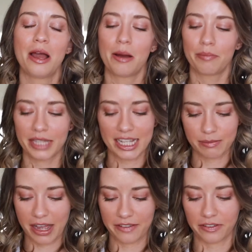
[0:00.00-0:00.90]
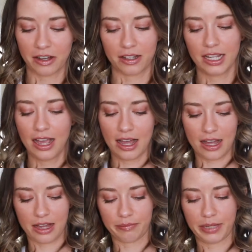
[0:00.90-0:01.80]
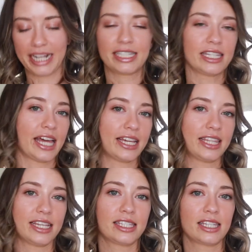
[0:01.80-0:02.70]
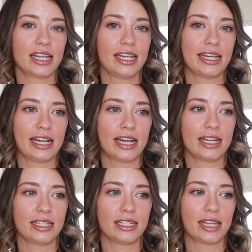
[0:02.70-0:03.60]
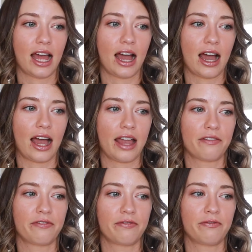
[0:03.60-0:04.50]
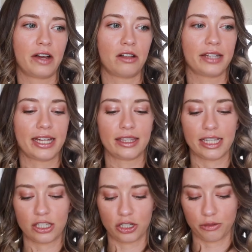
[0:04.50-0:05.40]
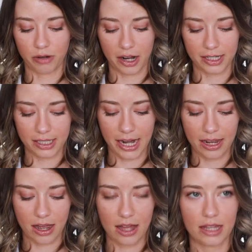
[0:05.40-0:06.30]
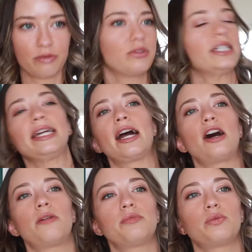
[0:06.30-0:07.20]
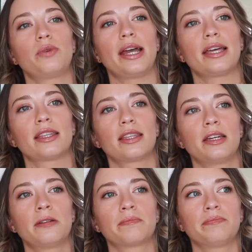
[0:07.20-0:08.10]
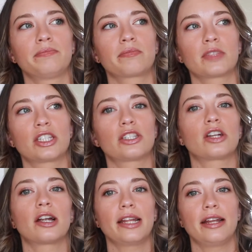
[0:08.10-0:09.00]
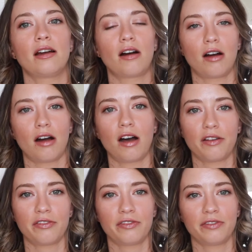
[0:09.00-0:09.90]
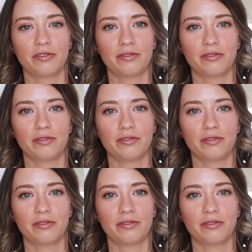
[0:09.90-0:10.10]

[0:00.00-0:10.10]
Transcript: but that's my fault. But I did like this and I felt like these two products that I got, it really helped with starting off